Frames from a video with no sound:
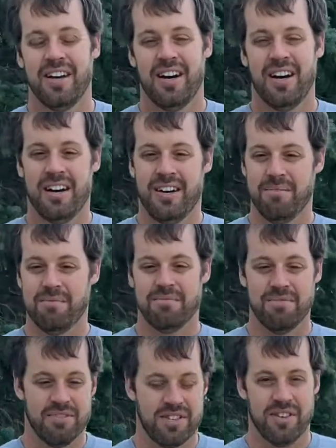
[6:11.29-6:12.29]

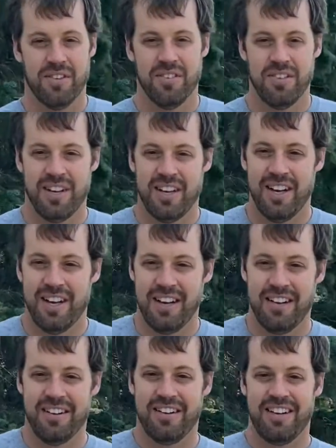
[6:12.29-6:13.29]

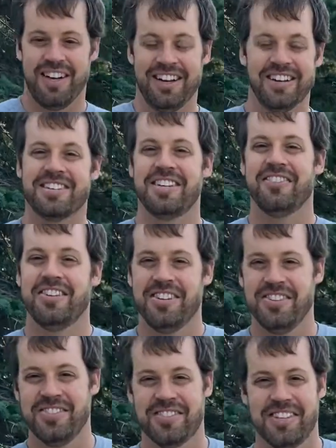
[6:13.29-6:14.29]
And he doesn't even
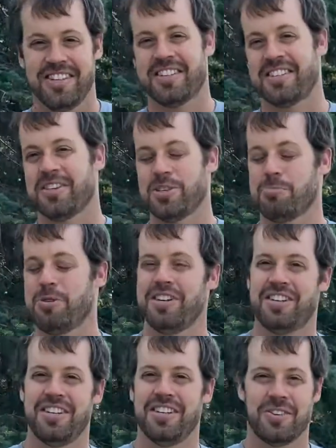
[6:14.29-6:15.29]
use Excel
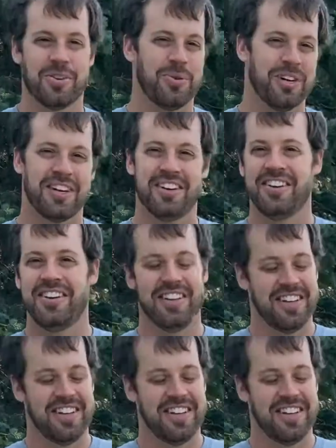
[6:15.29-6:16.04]
spreadsheets or Quicken or anything.